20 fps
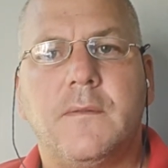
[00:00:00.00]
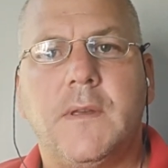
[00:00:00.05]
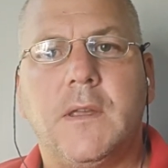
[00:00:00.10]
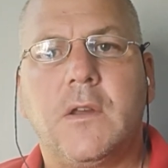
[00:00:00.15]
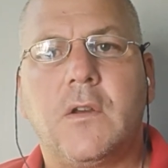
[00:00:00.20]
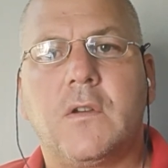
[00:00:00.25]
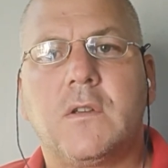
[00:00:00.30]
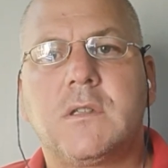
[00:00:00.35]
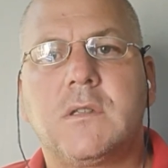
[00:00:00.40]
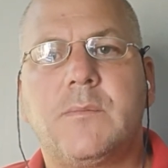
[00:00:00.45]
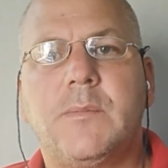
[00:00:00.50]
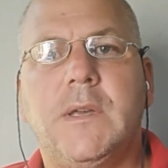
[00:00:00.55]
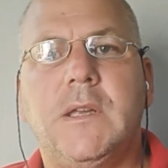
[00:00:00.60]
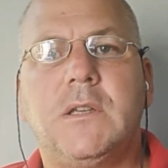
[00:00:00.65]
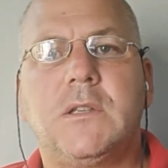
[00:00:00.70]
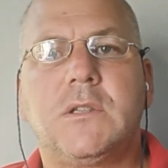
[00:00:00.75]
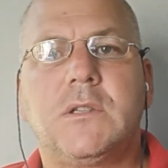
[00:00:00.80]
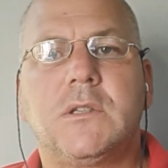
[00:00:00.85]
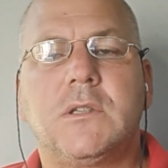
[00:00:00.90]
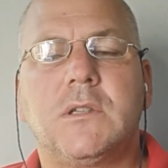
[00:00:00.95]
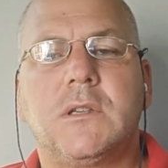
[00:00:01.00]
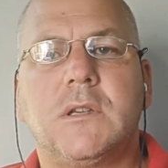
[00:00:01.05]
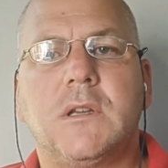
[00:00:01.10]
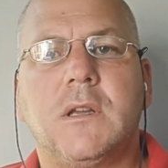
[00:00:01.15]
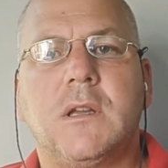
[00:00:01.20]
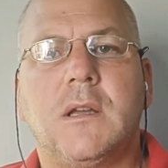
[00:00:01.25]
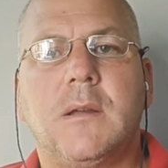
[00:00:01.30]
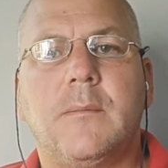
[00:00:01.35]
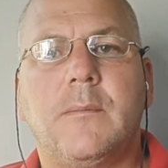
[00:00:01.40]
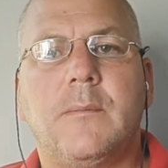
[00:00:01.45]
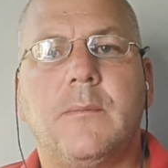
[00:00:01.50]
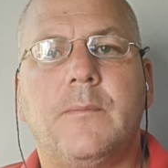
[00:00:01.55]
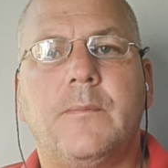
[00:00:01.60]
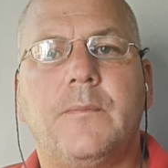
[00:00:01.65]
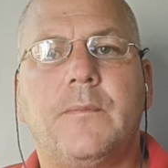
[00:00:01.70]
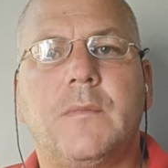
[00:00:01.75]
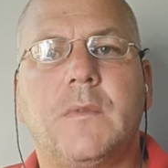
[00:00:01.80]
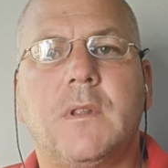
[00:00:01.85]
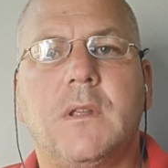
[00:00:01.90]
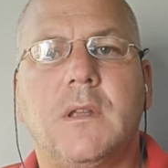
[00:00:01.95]
figure of speech um,
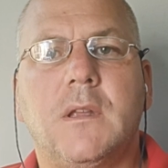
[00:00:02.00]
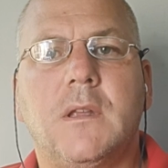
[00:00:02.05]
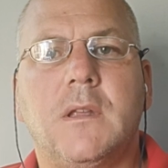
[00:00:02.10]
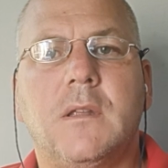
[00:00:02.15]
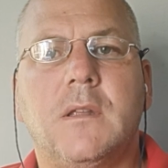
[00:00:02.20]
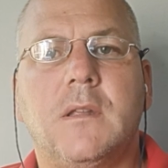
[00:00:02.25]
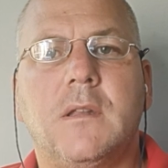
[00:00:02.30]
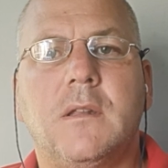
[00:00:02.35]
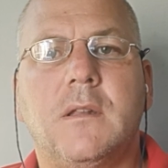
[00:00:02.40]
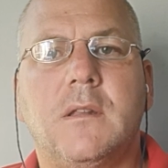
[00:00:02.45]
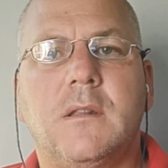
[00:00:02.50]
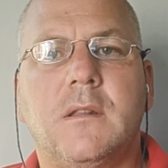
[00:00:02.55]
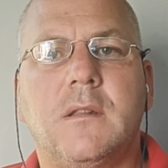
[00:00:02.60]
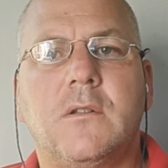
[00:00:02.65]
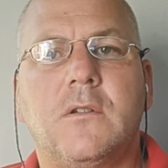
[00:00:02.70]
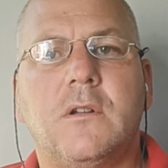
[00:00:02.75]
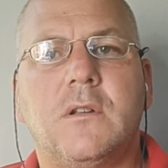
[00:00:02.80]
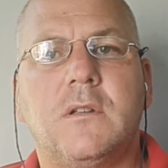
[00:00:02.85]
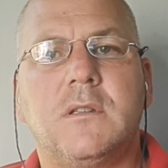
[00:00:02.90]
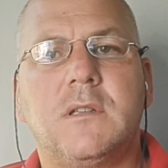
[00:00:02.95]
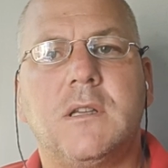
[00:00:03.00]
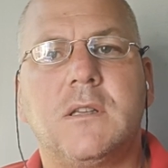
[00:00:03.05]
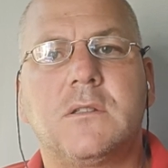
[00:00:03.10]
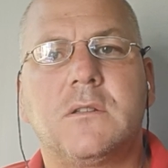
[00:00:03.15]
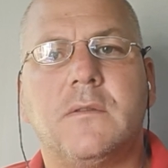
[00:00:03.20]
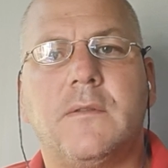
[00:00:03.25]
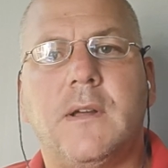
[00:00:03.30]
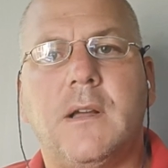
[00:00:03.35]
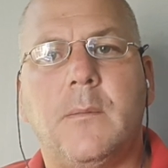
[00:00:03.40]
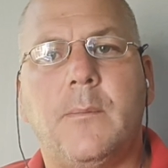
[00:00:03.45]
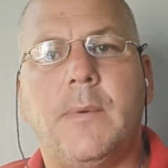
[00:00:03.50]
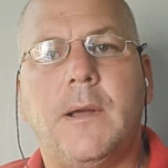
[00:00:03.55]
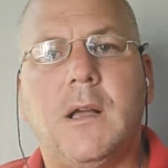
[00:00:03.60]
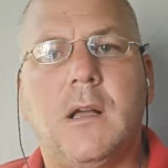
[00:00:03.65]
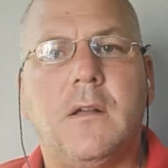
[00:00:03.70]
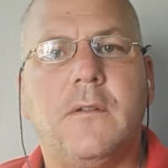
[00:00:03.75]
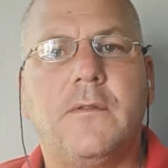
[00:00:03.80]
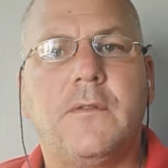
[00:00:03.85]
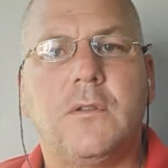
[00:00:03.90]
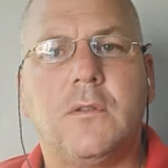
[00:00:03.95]
in context of how
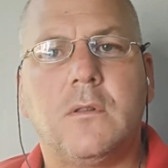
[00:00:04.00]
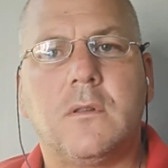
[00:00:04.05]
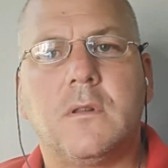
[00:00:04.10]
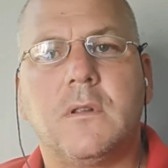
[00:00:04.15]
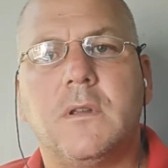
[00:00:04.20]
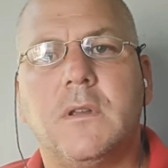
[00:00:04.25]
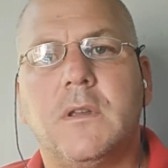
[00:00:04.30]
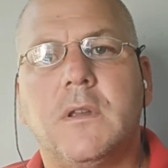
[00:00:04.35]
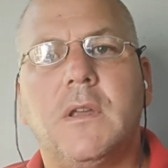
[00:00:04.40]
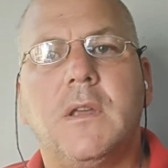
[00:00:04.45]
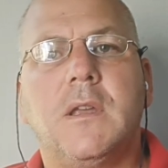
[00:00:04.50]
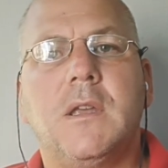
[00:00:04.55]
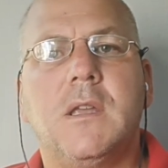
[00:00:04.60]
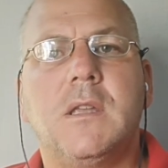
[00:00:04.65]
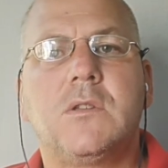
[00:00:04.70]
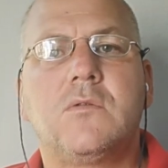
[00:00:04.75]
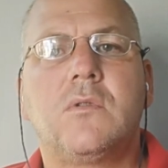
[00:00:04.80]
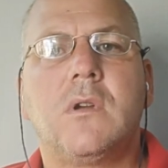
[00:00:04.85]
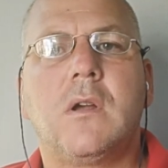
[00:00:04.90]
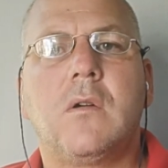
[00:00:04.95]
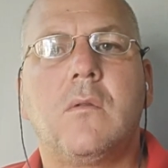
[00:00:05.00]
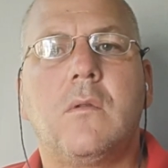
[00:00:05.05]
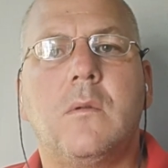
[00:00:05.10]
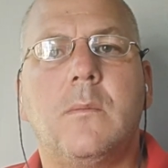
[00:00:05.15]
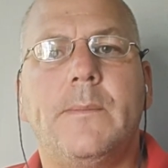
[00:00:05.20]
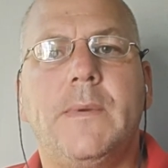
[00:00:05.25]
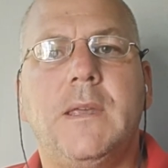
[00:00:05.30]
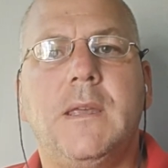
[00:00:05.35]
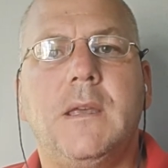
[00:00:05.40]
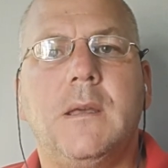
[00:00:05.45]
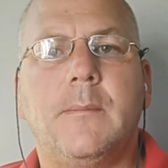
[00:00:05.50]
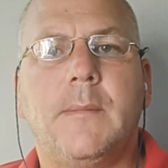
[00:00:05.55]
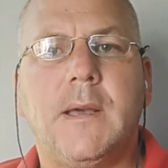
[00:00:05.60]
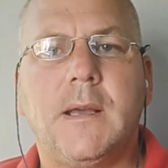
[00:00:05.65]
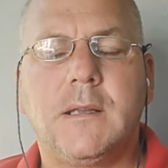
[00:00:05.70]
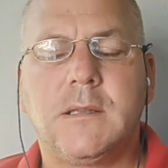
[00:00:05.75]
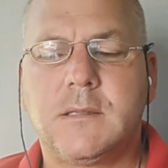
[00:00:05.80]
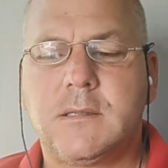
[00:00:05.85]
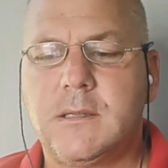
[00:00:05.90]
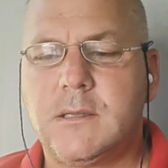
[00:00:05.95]
powerful Israel will be
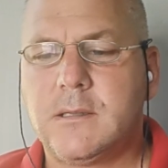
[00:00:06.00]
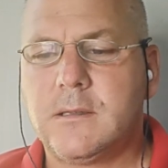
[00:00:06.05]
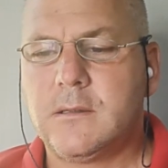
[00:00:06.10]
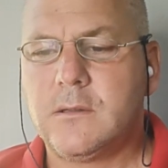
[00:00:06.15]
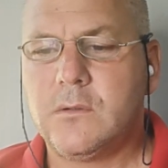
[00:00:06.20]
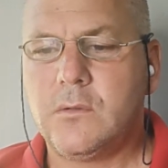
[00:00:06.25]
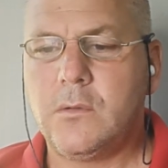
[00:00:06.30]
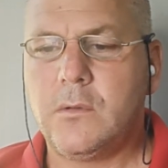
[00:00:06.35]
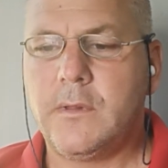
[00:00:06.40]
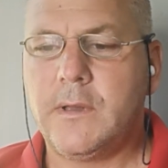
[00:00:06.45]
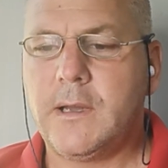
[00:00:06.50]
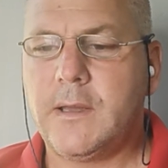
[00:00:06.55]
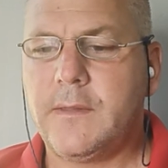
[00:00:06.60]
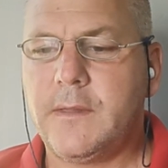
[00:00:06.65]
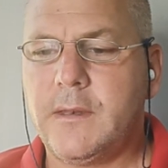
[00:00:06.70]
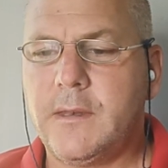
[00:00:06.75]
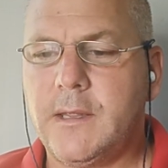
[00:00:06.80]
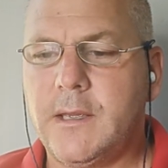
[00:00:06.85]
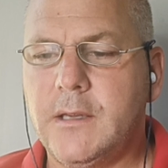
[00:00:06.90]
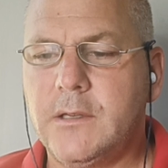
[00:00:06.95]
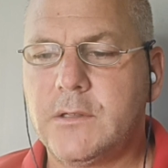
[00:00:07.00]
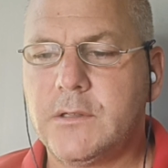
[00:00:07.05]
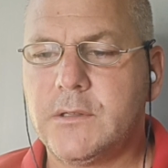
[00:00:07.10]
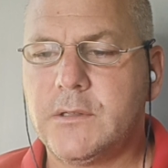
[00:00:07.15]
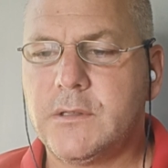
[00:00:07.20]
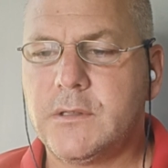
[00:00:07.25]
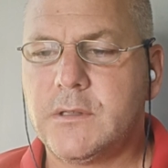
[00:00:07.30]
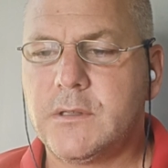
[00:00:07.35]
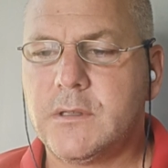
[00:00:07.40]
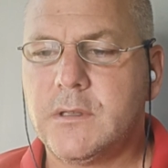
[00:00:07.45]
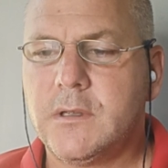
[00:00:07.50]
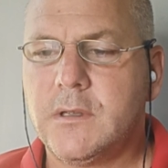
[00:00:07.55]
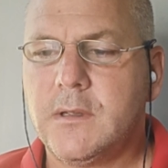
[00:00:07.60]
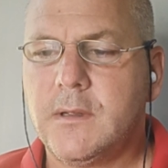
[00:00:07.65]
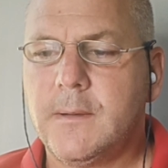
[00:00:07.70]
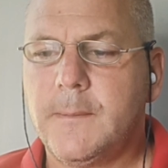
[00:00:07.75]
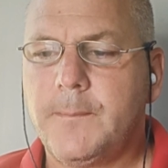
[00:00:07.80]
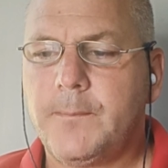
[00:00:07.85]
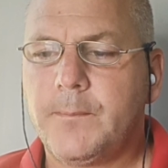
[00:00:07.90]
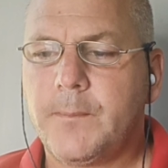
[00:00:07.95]
amongst all the other nations,
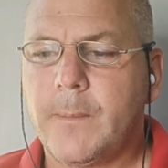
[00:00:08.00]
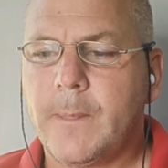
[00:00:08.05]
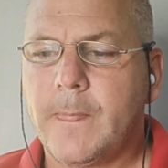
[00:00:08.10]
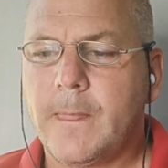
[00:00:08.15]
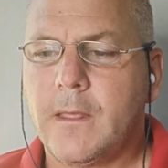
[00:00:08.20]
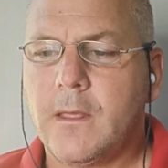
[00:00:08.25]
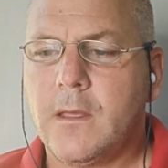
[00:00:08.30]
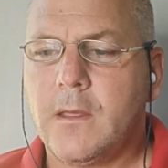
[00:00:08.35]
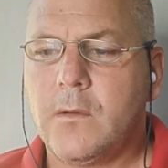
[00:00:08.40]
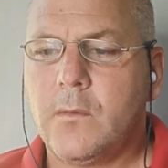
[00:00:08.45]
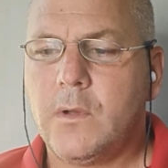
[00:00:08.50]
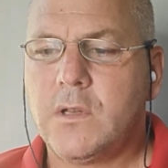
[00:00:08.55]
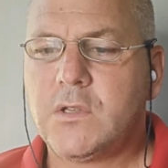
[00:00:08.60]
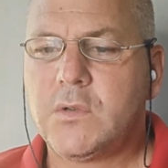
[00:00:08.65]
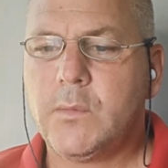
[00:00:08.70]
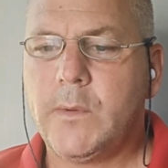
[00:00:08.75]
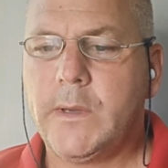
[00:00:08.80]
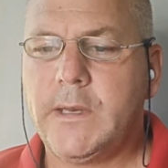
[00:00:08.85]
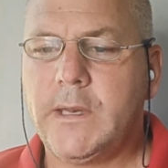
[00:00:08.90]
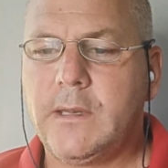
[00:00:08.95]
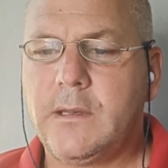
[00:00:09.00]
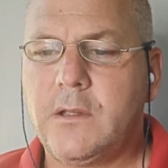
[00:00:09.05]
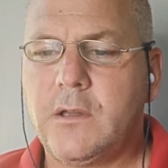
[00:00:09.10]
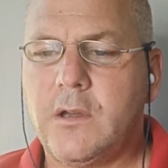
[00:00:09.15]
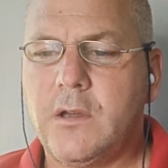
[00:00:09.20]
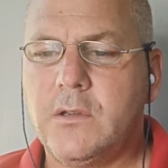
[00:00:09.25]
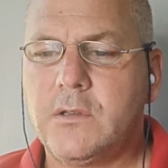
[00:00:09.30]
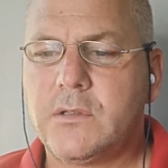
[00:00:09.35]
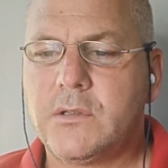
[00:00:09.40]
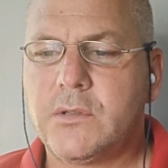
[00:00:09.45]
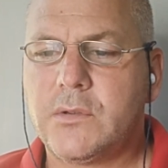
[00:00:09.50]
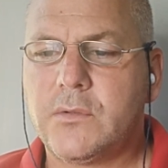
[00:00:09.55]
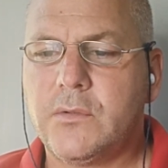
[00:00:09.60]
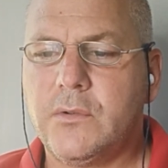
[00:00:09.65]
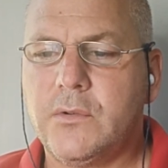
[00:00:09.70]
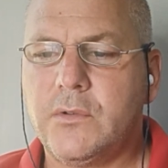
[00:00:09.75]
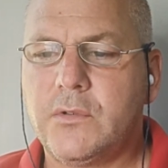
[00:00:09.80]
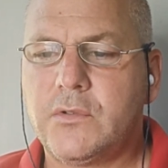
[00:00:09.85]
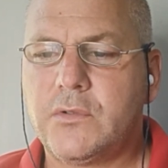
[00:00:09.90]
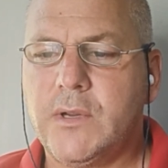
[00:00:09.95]
which when it goes
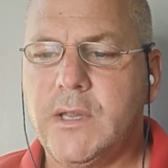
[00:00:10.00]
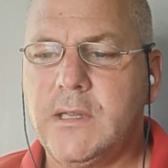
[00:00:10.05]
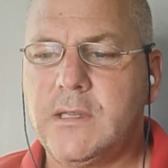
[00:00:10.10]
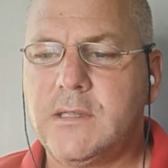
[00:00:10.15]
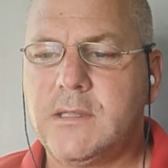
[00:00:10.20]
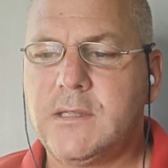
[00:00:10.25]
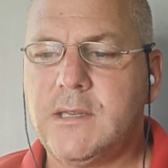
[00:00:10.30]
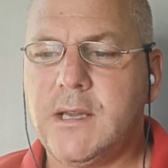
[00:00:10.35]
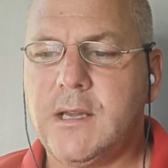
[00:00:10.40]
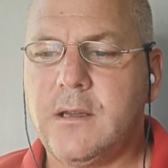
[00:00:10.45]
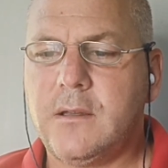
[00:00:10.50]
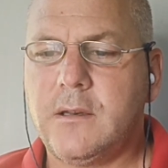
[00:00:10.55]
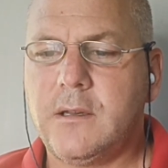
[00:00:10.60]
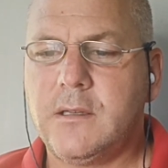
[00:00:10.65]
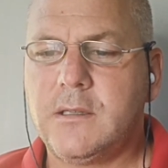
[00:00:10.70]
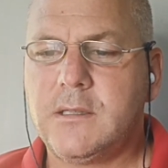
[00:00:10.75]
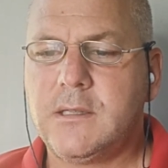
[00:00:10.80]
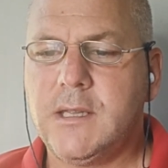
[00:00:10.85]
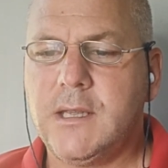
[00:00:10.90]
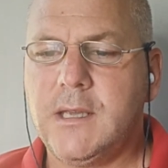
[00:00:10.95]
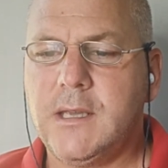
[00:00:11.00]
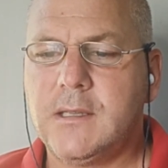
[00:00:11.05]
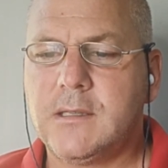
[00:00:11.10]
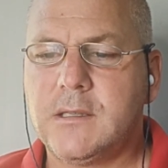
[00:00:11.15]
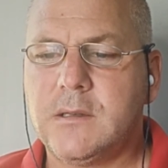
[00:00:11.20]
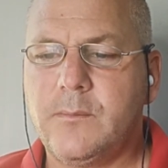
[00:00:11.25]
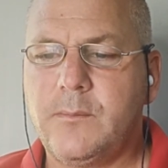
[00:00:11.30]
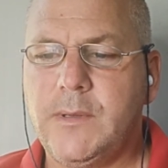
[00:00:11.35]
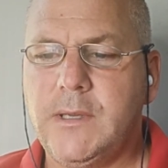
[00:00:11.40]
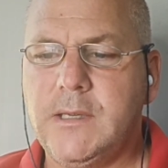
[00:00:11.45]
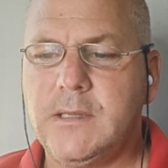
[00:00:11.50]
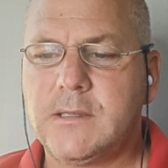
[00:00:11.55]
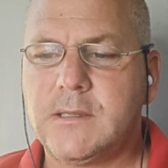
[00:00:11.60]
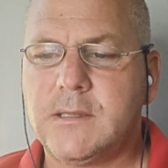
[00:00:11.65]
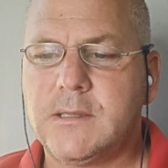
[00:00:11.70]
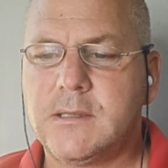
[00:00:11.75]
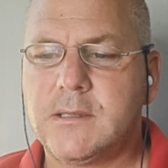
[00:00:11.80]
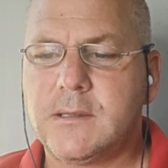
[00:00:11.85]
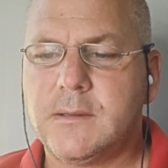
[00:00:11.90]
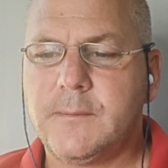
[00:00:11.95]
through treads down and tears in
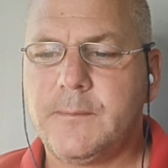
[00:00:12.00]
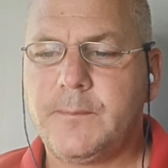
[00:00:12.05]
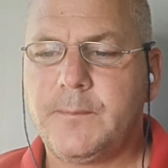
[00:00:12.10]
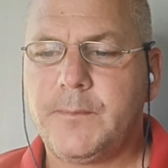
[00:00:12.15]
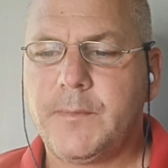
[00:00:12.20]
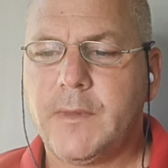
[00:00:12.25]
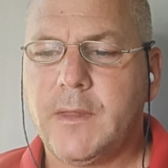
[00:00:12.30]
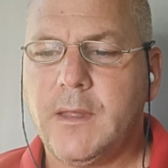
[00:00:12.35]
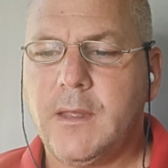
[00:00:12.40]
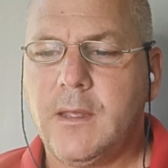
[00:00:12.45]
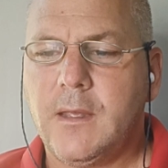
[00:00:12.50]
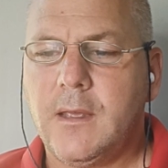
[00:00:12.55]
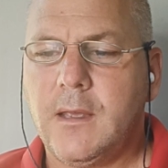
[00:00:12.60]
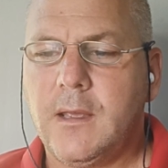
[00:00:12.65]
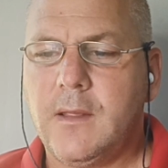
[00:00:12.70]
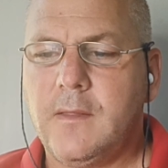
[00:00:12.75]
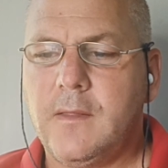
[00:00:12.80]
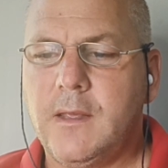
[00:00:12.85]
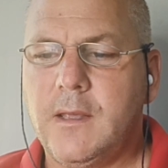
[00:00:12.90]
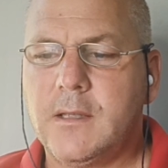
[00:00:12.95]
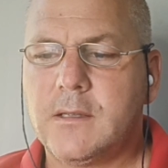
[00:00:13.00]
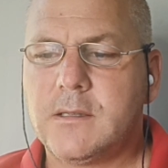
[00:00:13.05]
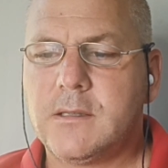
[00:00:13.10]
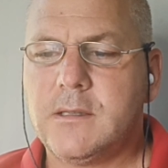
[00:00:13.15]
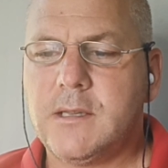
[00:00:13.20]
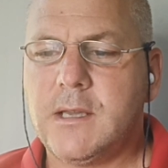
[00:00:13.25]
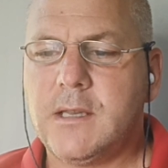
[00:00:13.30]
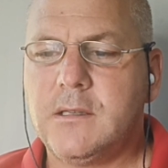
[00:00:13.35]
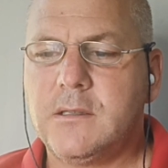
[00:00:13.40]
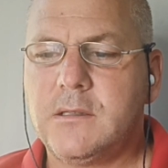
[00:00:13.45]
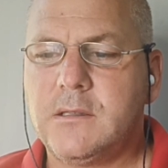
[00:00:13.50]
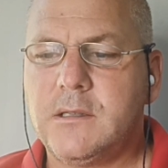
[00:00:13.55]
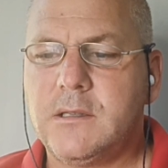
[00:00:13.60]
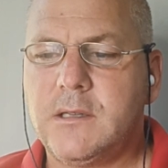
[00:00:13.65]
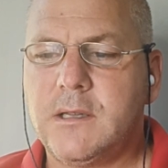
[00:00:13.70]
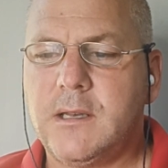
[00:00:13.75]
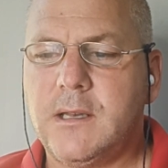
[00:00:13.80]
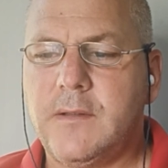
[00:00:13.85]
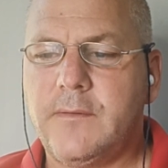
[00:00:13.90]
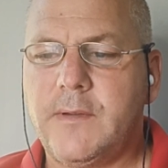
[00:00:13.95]
pieces, and there's none to
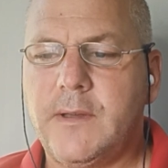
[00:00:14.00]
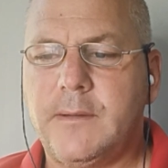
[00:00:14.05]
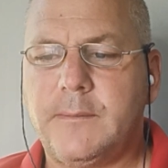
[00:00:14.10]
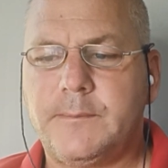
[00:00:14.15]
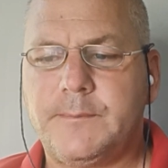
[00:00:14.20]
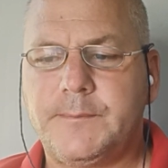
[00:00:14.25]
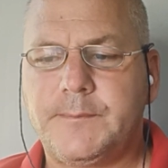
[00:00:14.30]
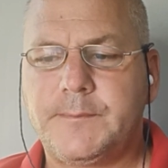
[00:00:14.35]
deliver.